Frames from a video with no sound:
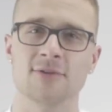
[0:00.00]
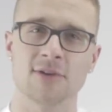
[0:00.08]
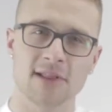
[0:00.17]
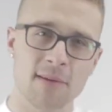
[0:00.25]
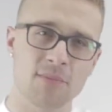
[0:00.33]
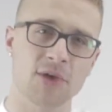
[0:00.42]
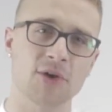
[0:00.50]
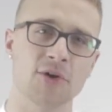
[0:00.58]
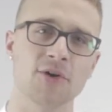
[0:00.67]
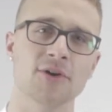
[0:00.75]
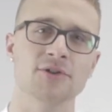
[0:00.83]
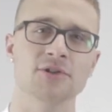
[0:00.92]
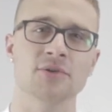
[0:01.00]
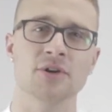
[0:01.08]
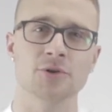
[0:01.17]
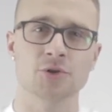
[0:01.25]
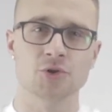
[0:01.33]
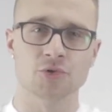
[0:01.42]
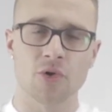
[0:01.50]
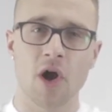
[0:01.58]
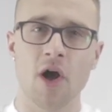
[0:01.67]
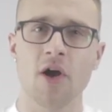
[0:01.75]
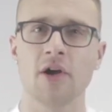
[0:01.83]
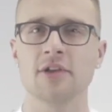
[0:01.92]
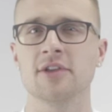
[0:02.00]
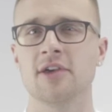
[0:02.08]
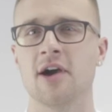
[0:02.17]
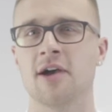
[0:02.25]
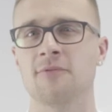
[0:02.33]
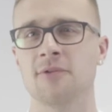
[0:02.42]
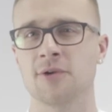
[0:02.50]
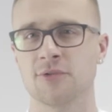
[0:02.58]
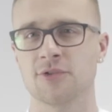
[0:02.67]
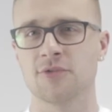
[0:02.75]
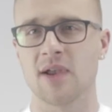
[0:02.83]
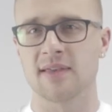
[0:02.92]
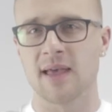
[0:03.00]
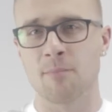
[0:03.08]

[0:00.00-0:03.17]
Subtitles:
So let me encourage you, draw on God for your strength.